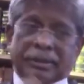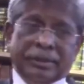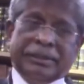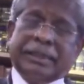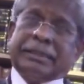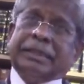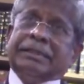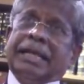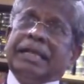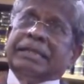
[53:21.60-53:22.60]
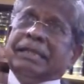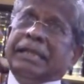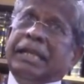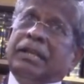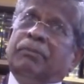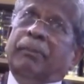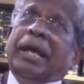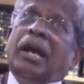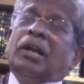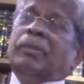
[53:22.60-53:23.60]
section says it
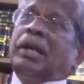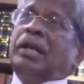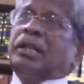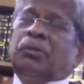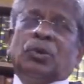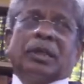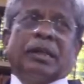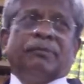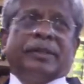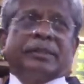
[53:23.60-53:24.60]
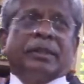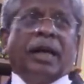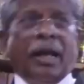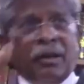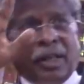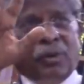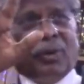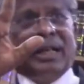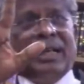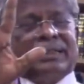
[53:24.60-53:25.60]
may or may not amount to confession. I will give
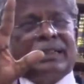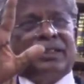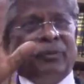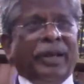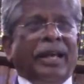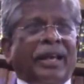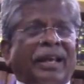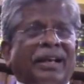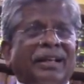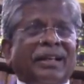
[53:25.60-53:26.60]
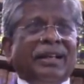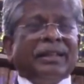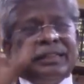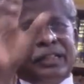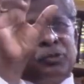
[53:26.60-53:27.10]
one illustration where the